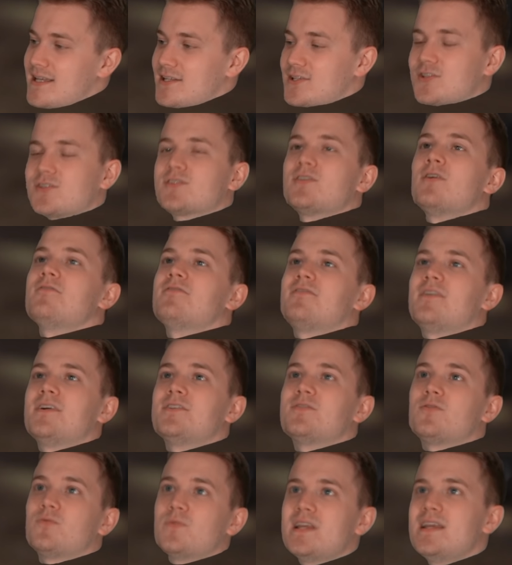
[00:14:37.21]
It's so fun
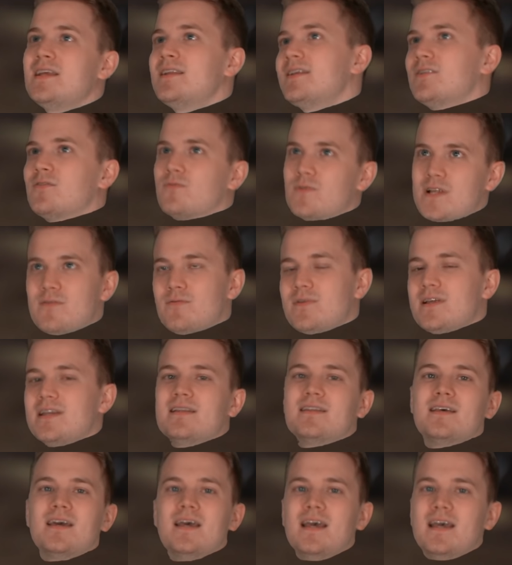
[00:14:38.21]
to read and
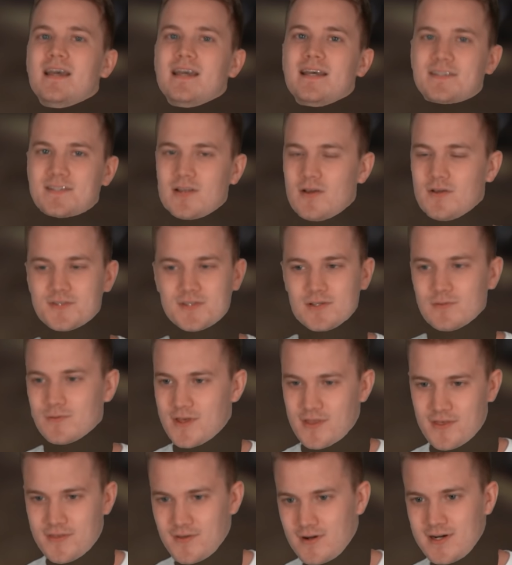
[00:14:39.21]
reread. It's also
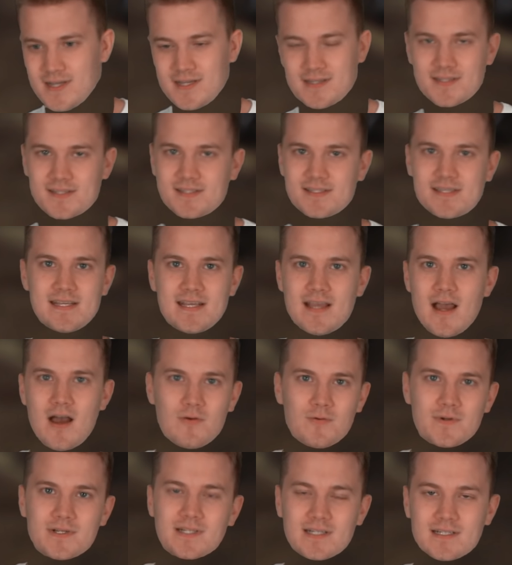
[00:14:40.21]
cathartic to see
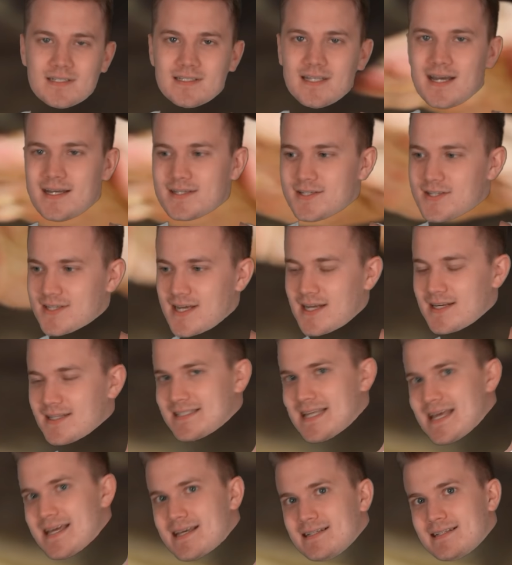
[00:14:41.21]
Gawyn and Galad just kind of
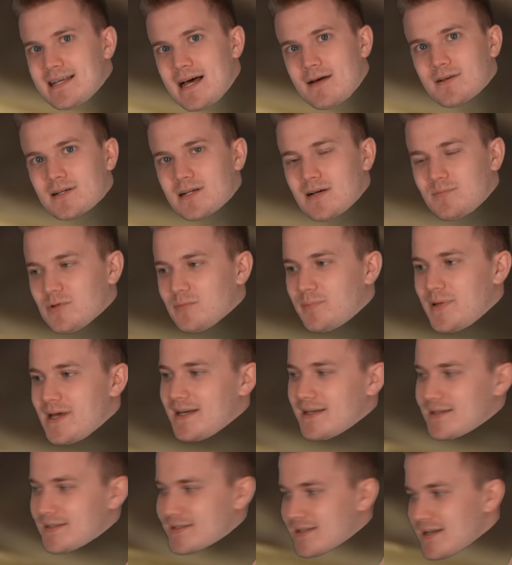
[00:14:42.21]
taken down a couple
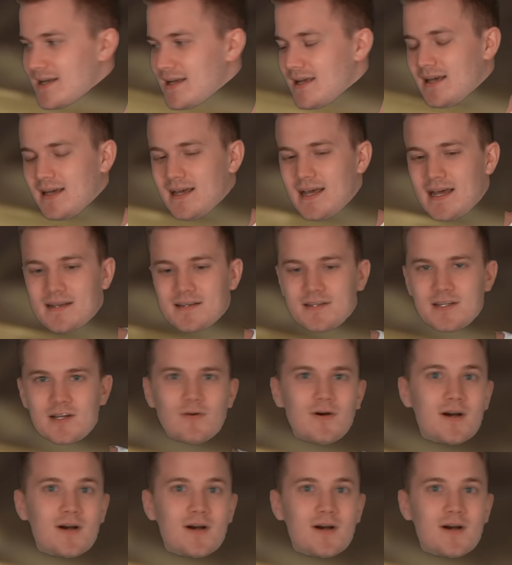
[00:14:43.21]
pegs and, you know,